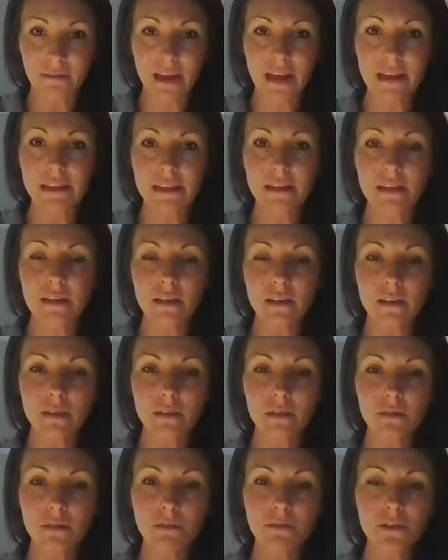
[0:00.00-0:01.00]
And
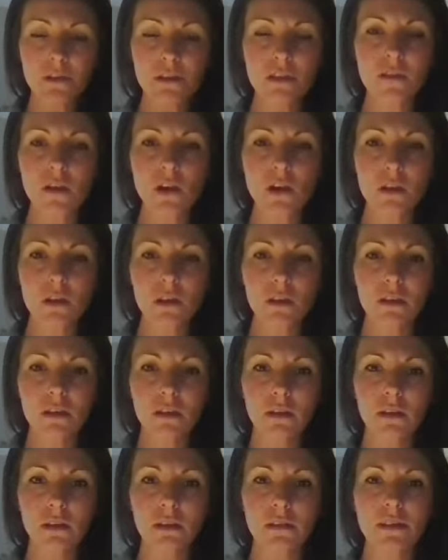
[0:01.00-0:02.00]
first of all,
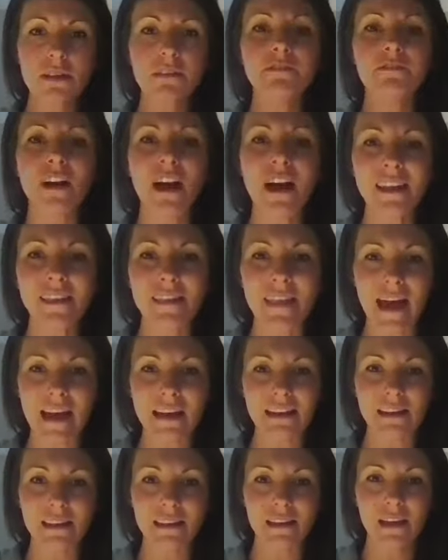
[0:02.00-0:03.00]
define
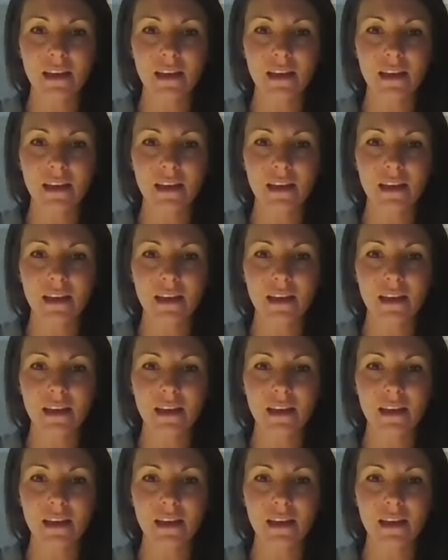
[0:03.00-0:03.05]
that.